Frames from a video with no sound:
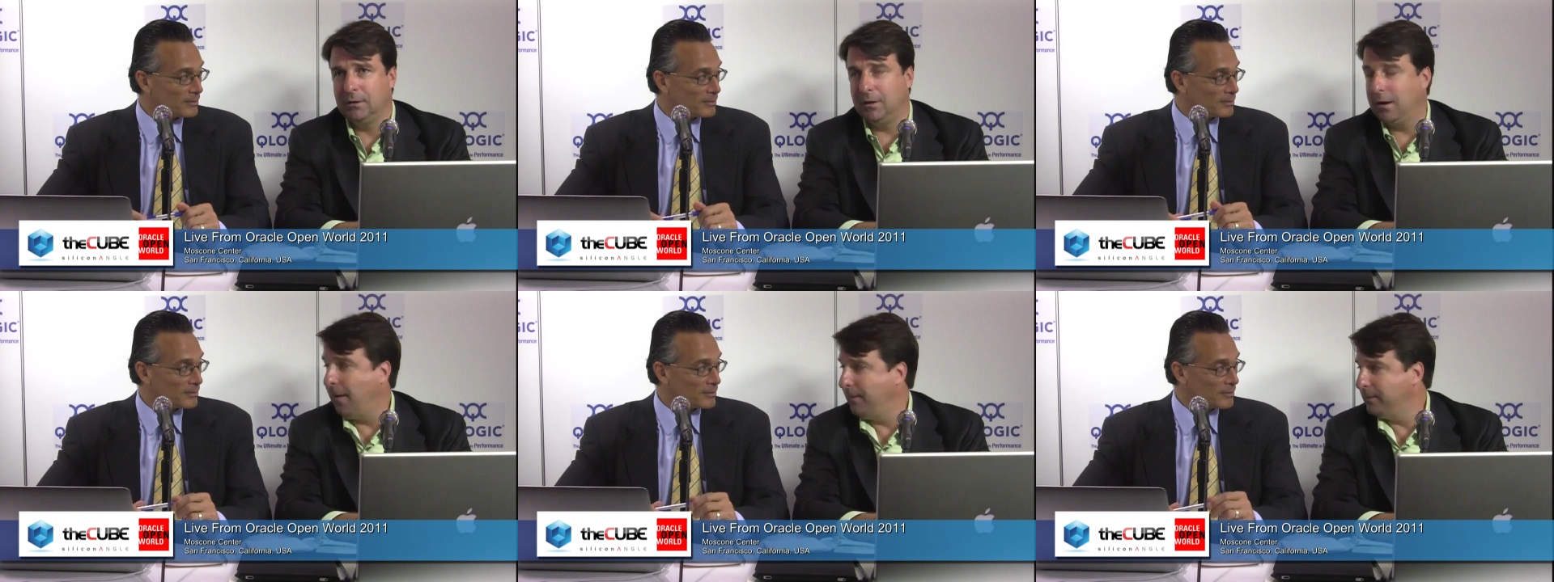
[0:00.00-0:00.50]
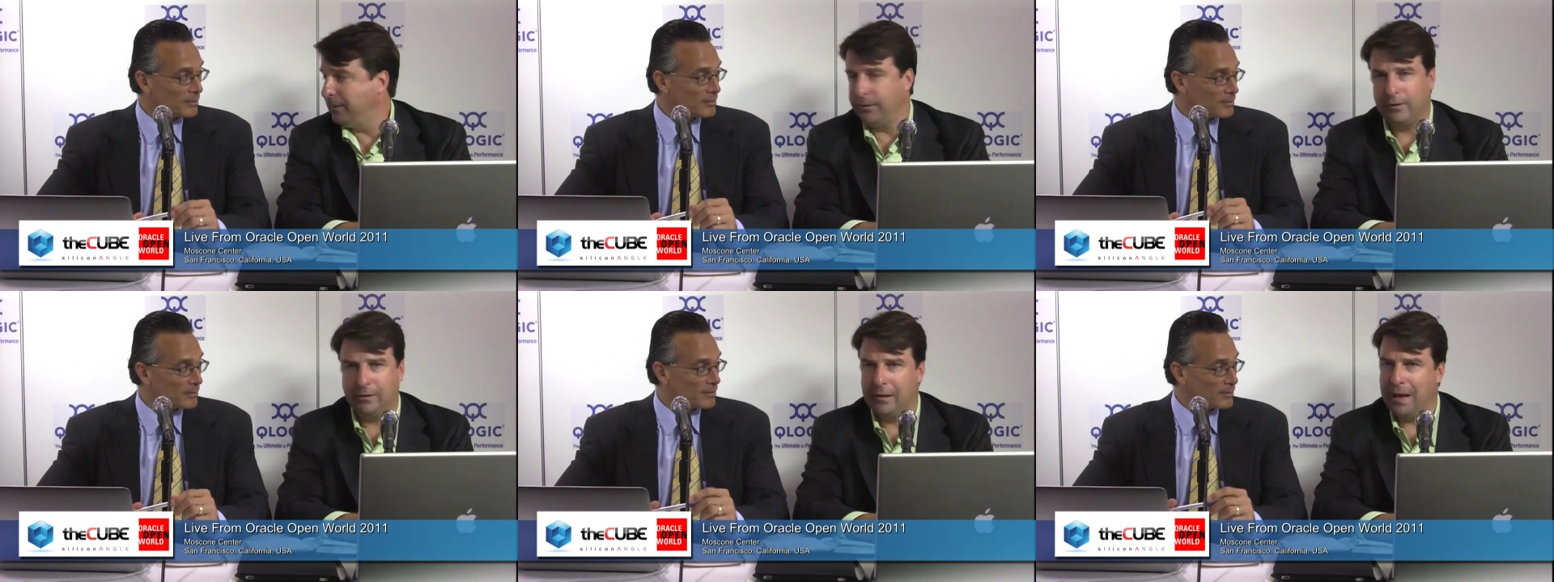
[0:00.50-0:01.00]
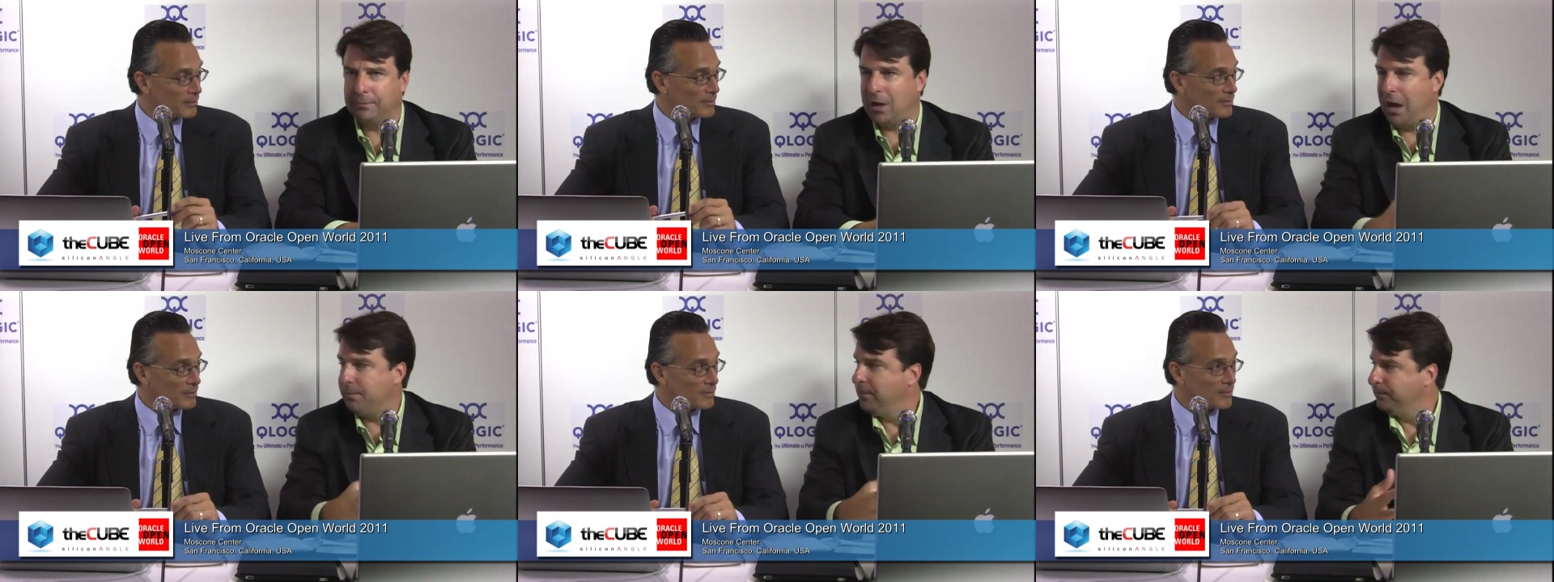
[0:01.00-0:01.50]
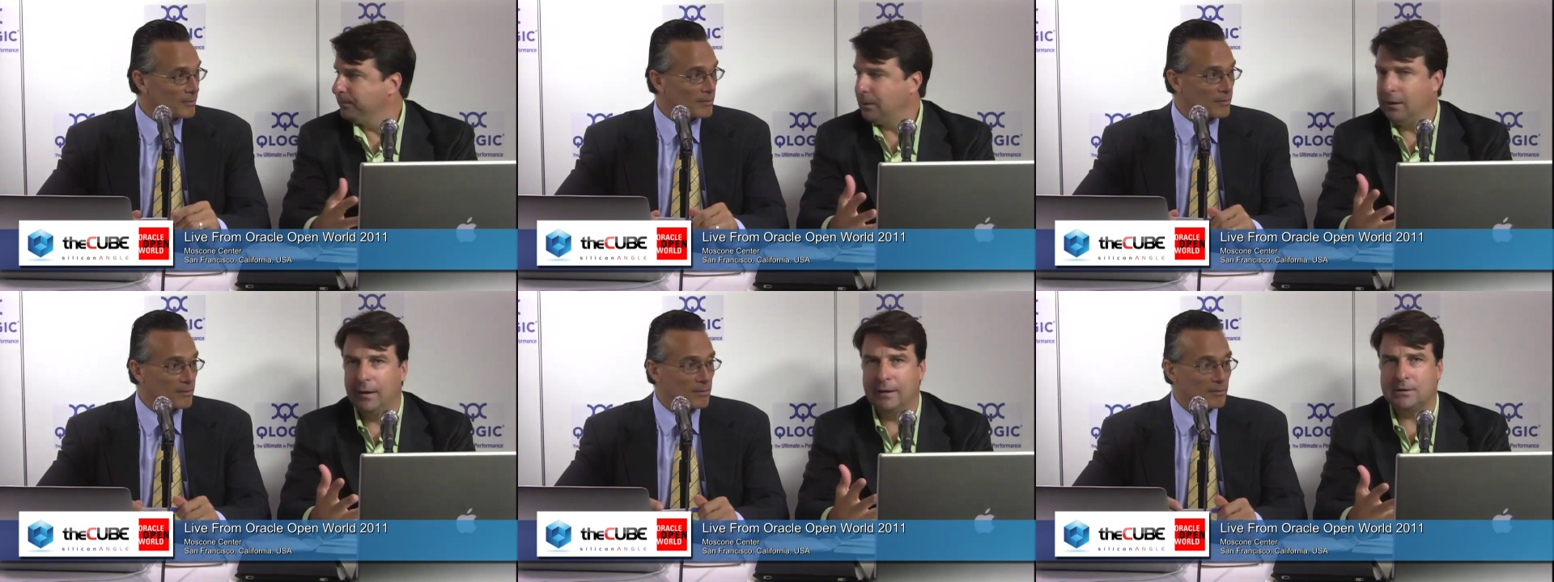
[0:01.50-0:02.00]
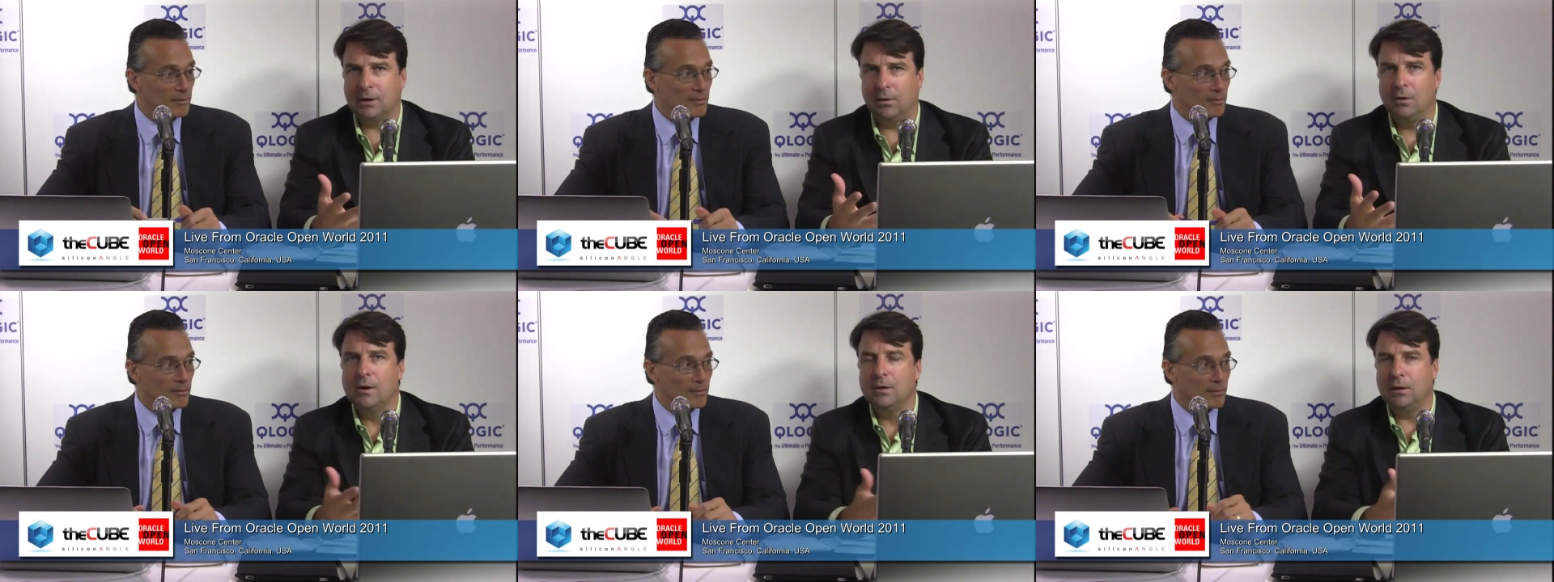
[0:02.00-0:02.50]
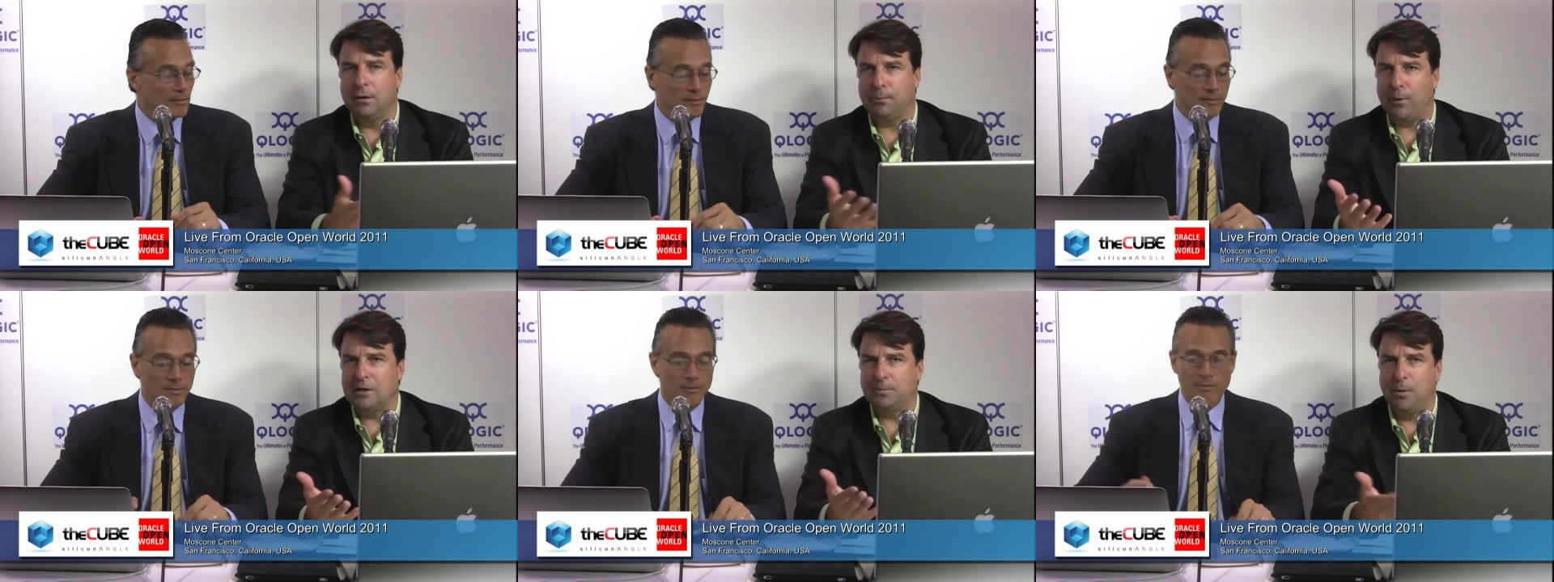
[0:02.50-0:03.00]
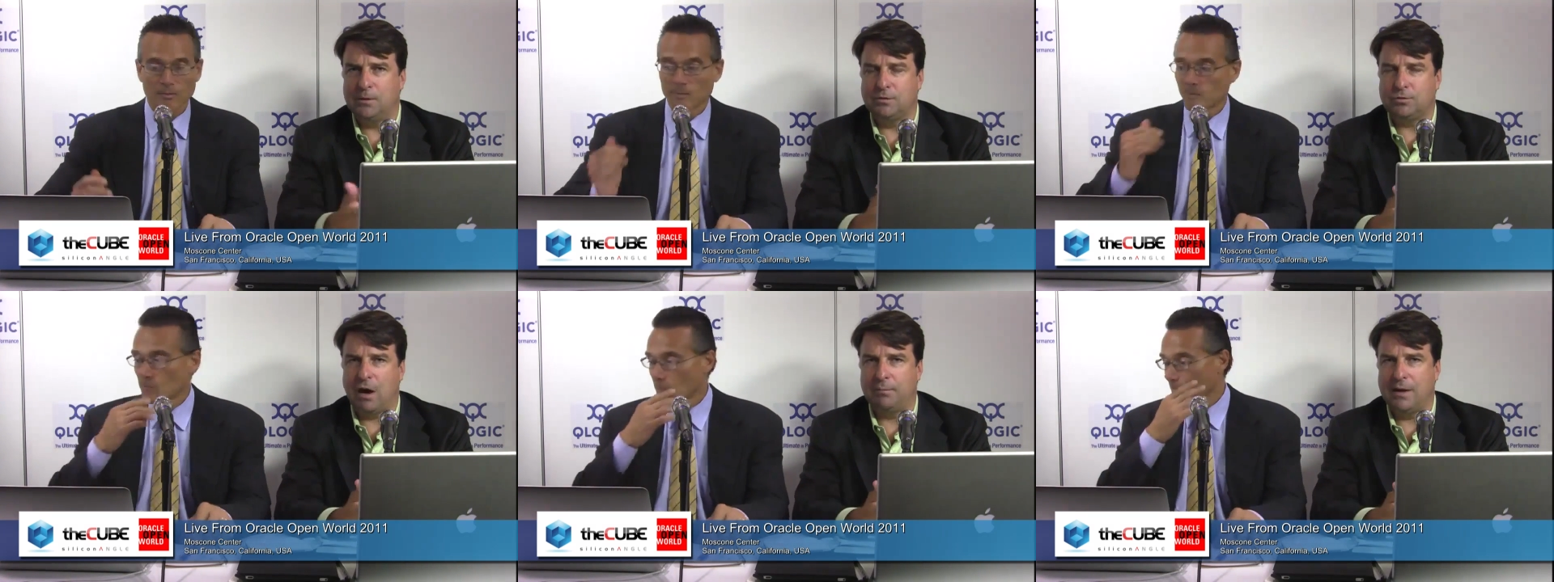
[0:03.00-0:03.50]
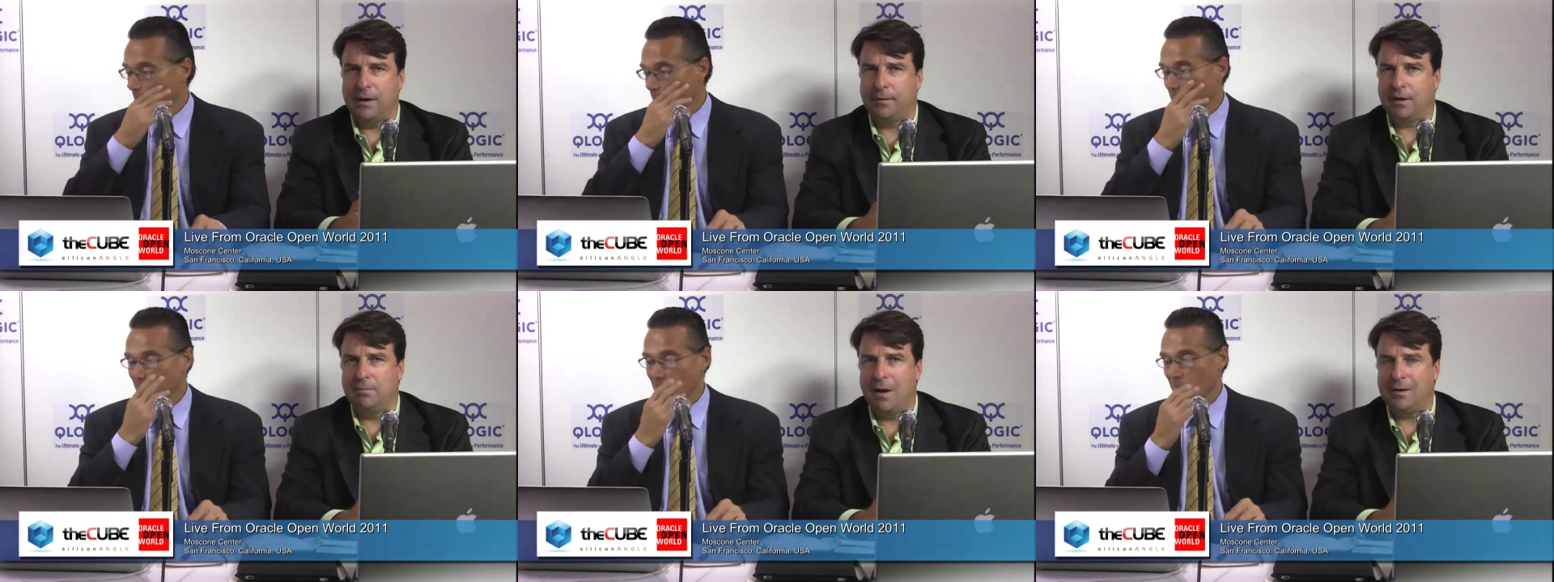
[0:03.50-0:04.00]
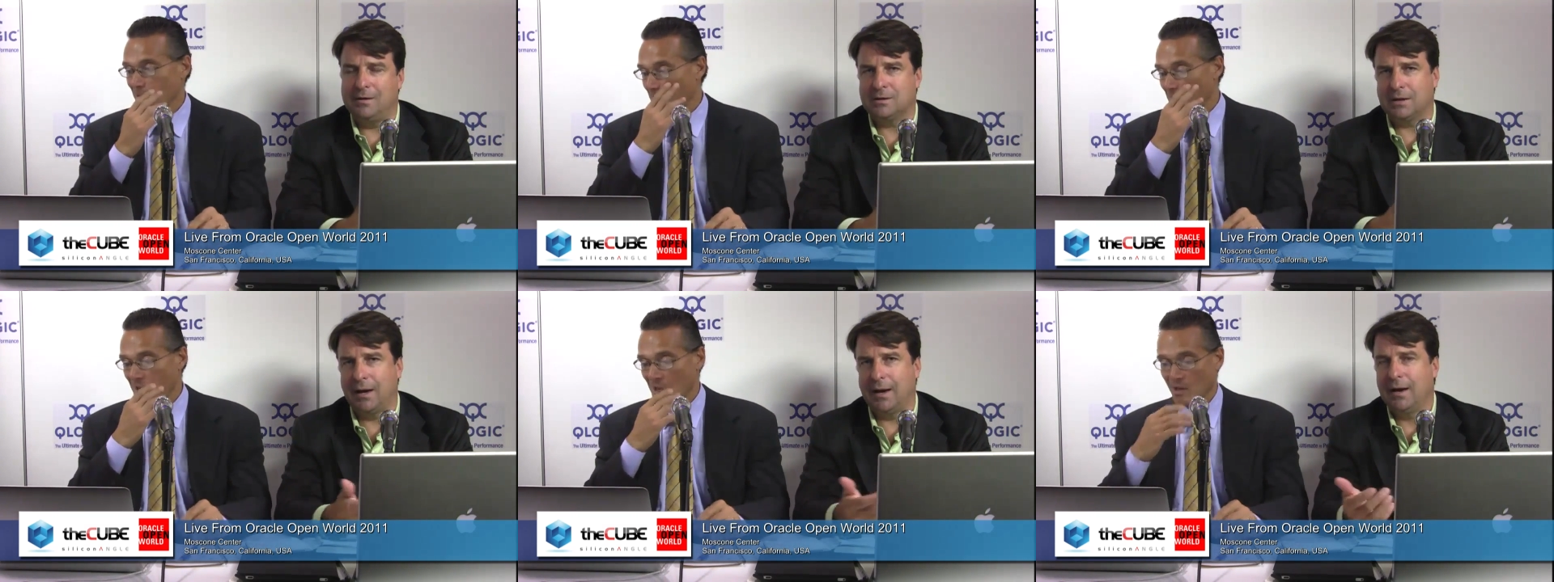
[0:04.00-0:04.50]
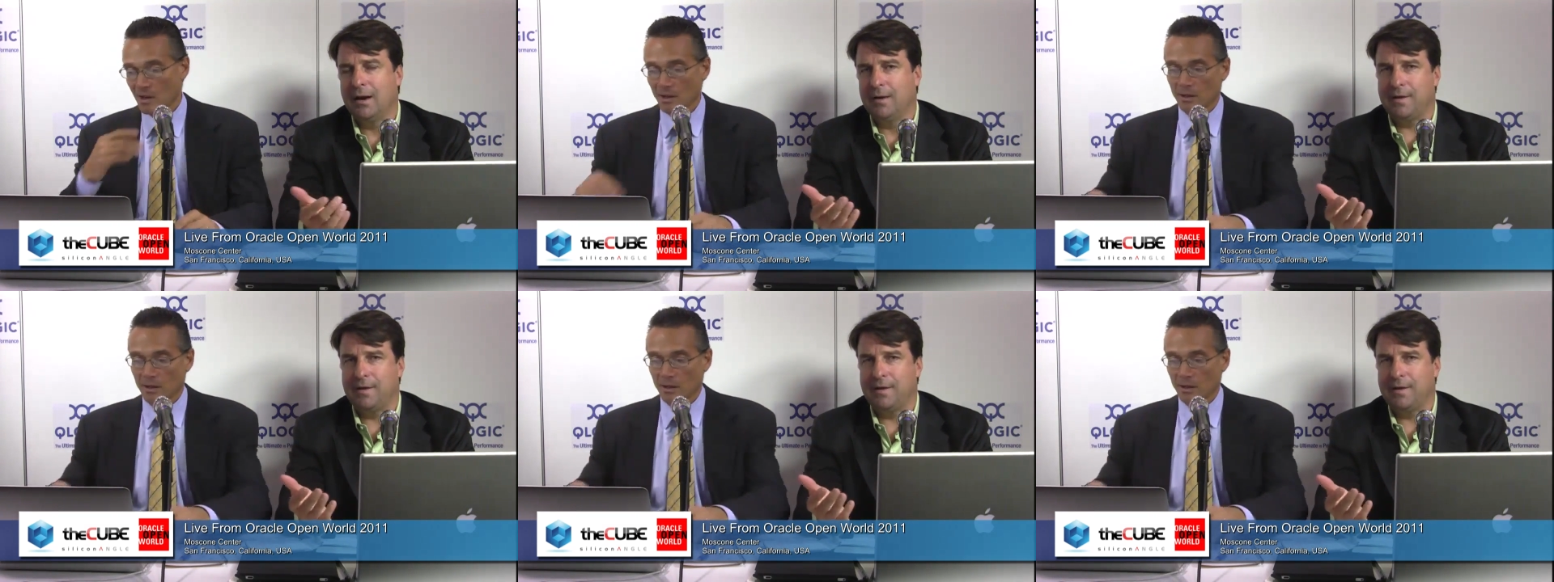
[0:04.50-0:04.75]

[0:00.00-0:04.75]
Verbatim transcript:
Speaker 1: um, laptop. And so you know, the price points have dropped down on the commodity side.